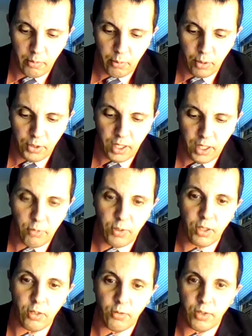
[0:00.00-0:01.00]
But are we
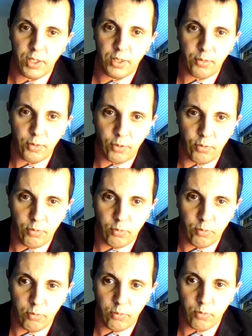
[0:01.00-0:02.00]
going to
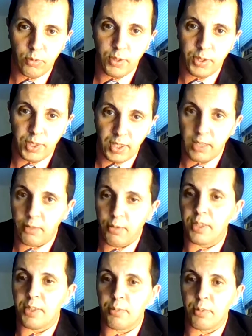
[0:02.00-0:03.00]
see
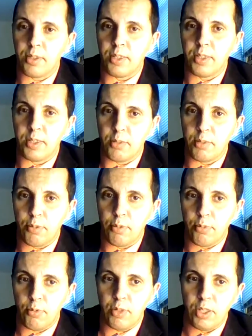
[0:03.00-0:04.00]
advancement in this
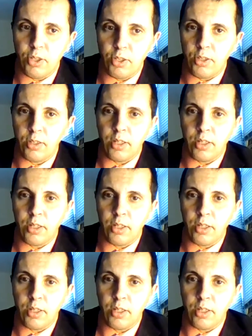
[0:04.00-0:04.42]
preparation